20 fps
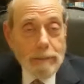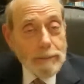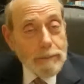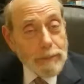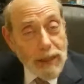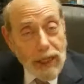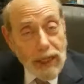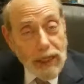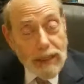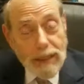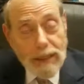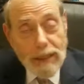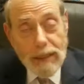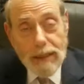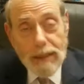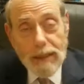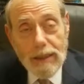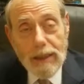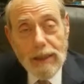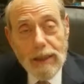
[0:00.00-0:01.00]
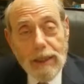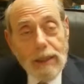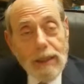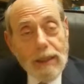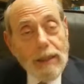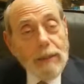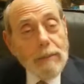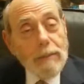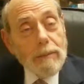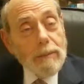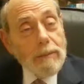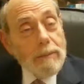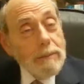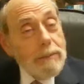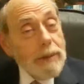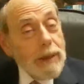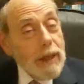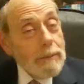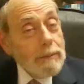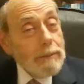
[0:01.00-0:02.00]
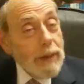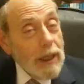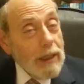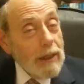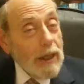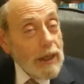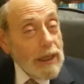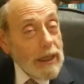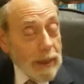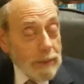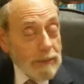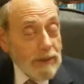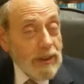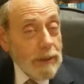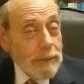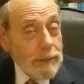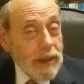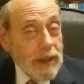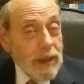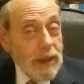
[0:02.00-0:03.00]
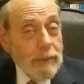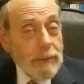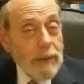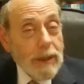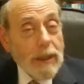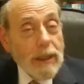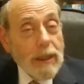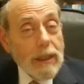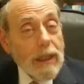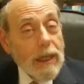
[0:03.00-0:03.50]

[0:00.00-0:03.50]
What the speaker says: But Balak comes to Bilam